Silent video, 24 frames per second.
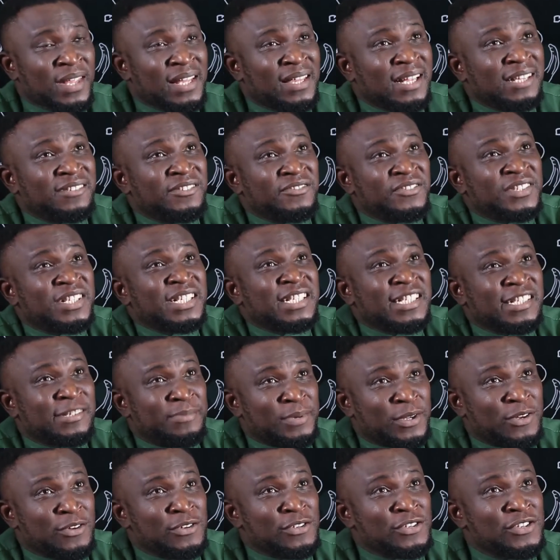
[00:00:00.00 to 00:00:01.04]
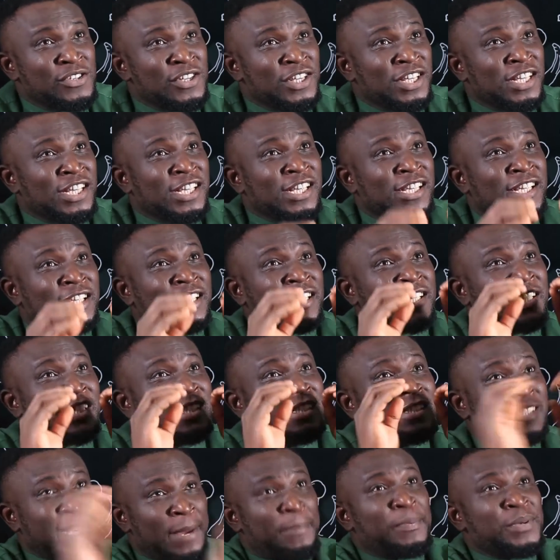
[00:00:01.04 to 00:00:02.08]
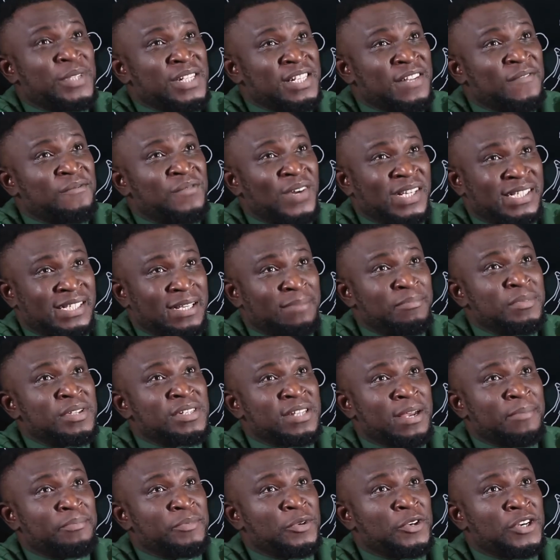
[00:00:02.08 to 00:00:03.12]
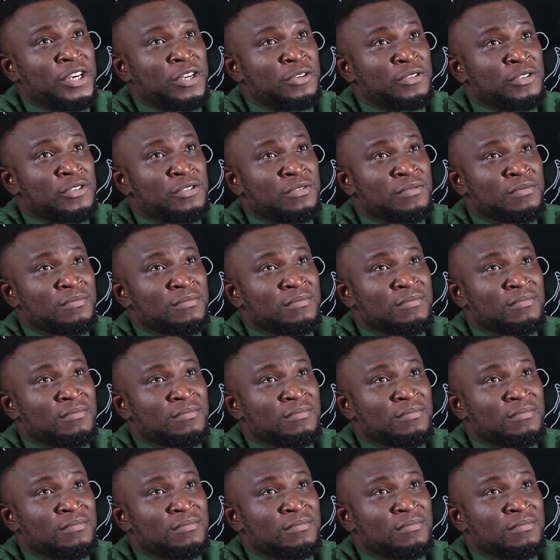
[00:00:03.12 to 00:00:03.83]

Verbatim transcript: Now, the reason is because they are putting in vitamins and minerals.